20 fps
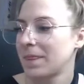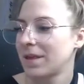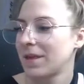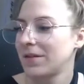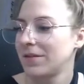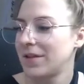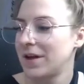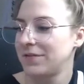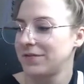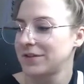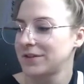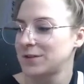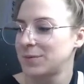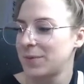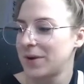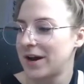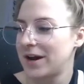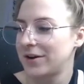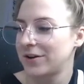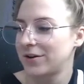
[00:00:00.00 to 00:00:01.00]
Love the
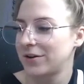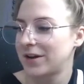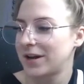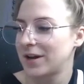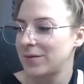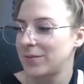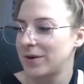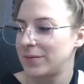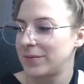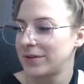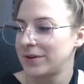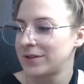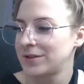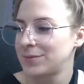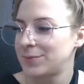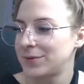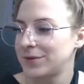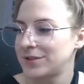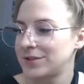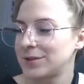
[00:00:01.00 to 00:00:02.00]
splatter. Okay, maybe let's
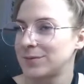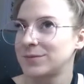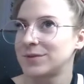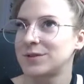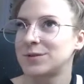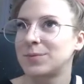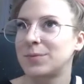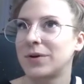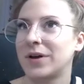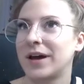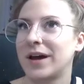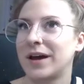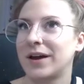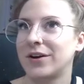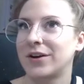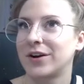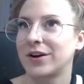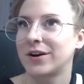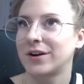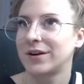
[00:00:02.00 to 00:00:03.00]
put some
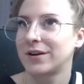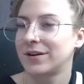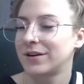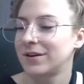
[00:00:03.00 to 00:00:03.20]
splatter.